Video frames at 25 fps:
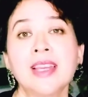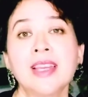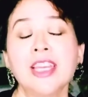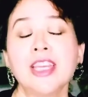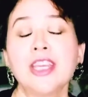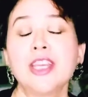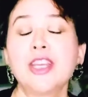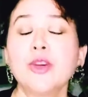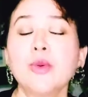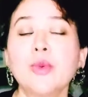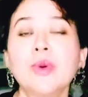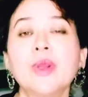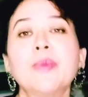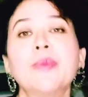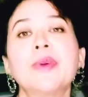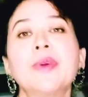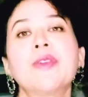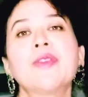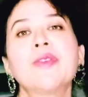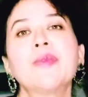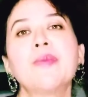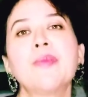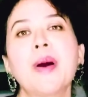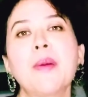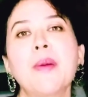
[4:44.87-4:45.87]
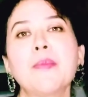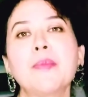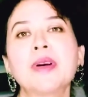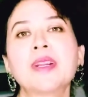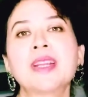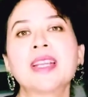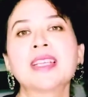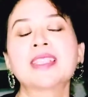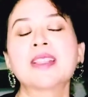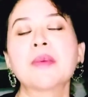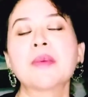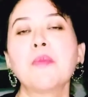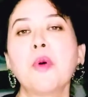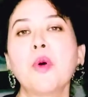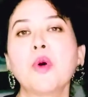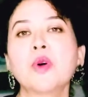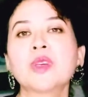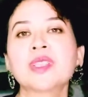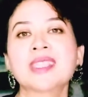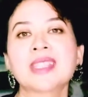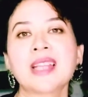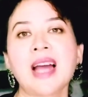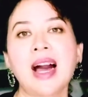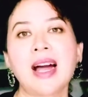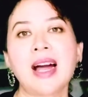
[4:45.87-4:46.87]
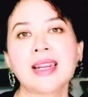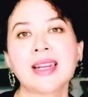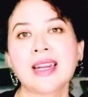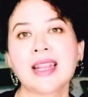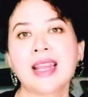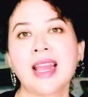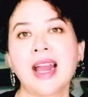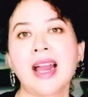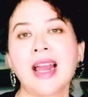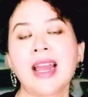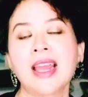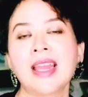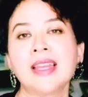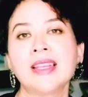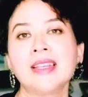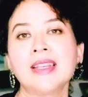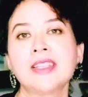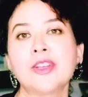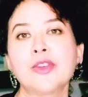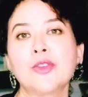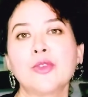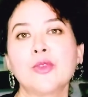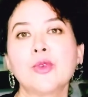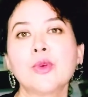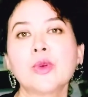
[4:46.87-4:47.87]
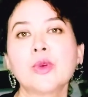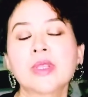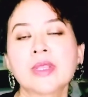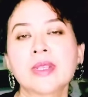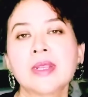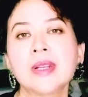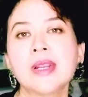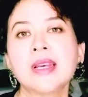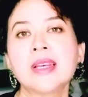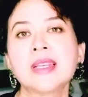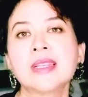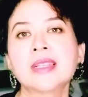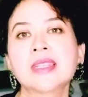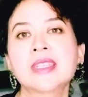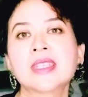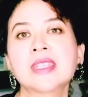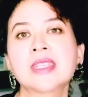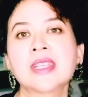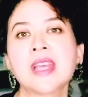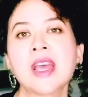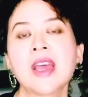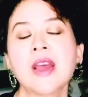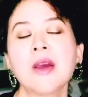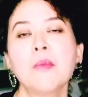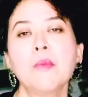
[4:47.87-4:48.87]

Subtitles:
you will be remembered as the most unkind, ruthless,